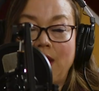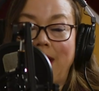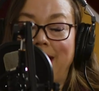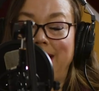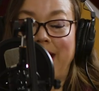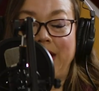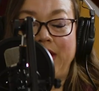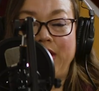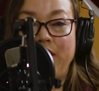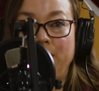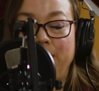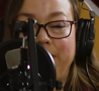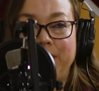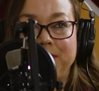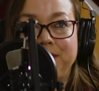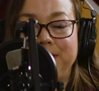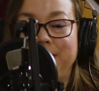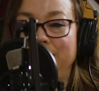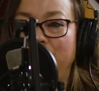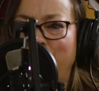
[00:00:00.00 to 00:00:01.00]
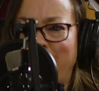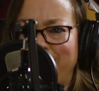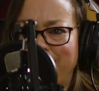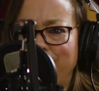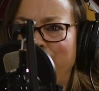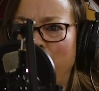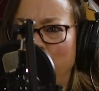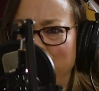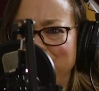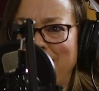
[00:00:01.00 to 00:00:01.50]
And I know you have a
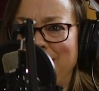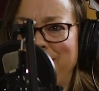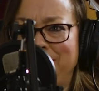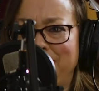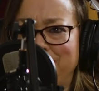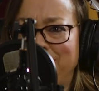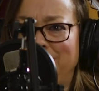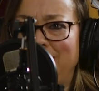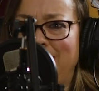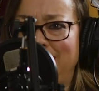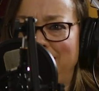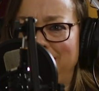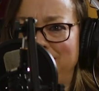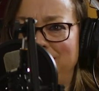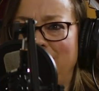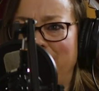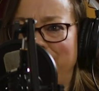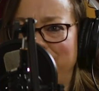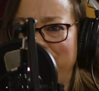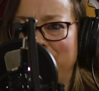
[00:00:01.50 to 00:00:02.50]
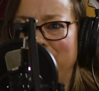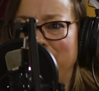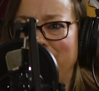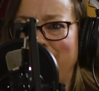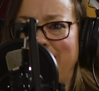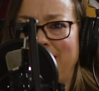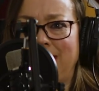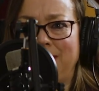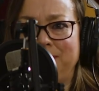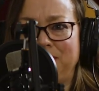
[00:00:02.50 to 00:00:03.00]
full-time compliance officer,
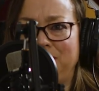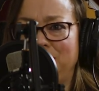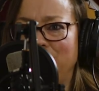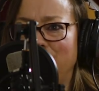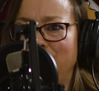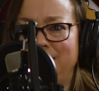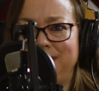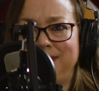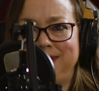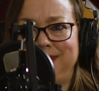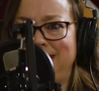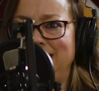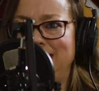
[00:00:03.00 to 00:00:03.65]
right? I'm sure it's